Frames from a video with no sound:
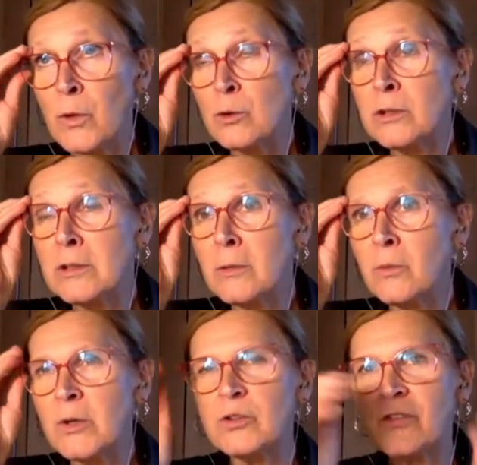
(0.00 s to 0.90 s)

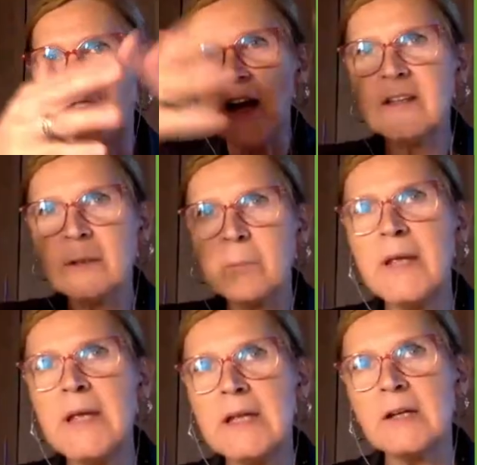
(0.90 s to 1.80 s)
could find the
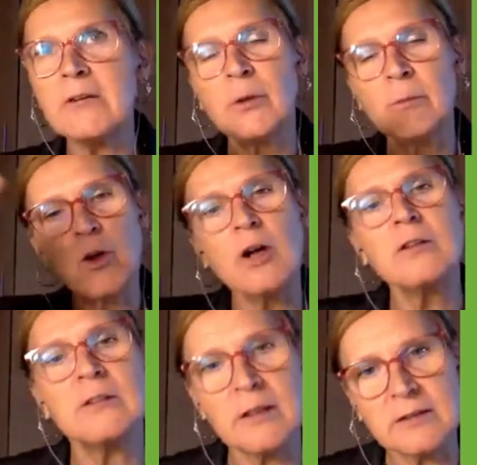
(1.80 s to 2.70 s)
meaning from the
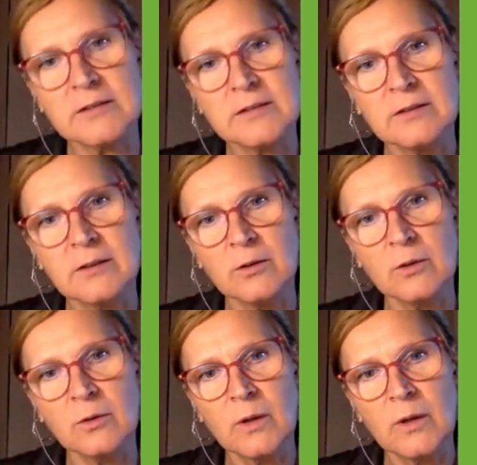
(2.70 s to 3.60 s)
context, you
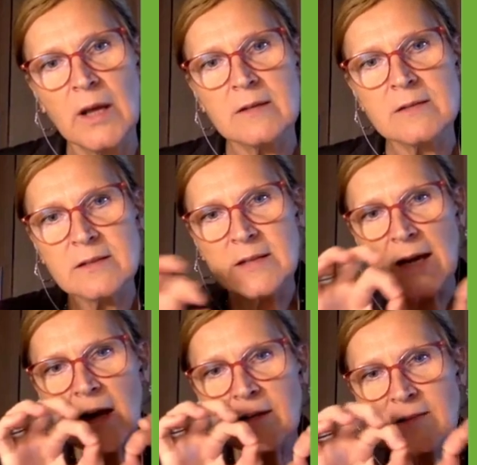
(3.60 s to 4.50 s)
know.
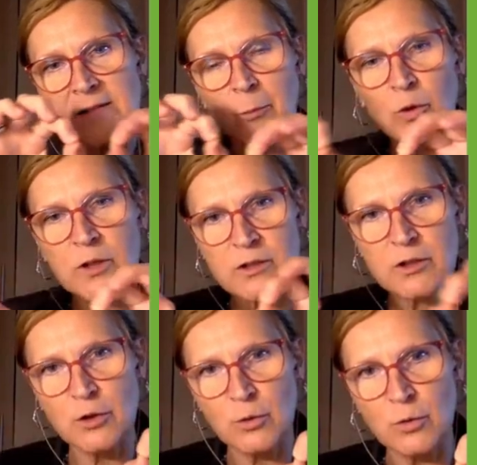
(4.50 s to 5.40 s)
There are some
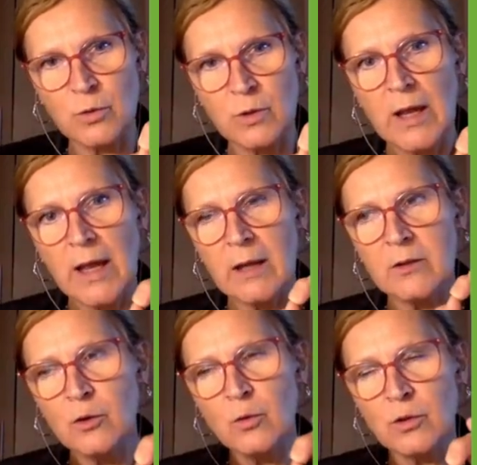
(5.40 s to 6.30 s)
words new
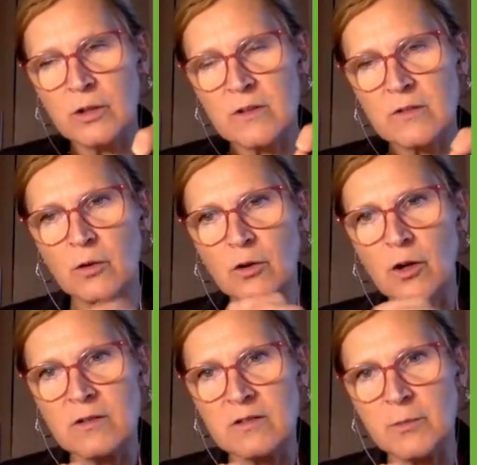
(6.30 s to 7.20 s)
words or
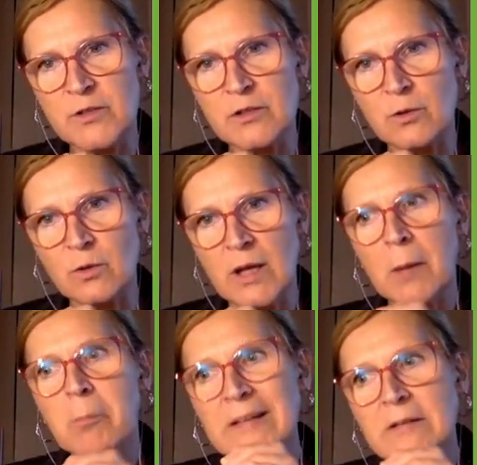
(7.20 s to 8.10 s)
concepts new,
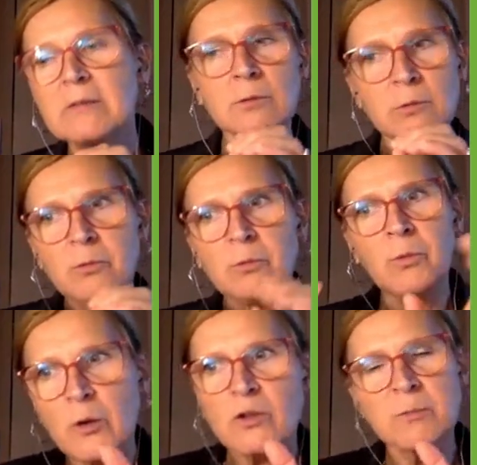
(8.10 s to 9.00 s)
but
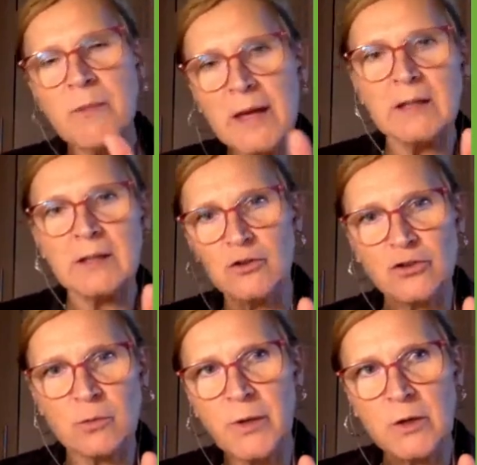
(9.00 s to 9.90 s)
we could
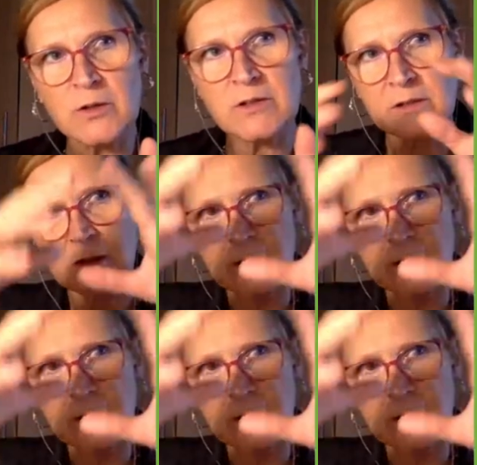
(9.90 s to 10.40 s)
manage because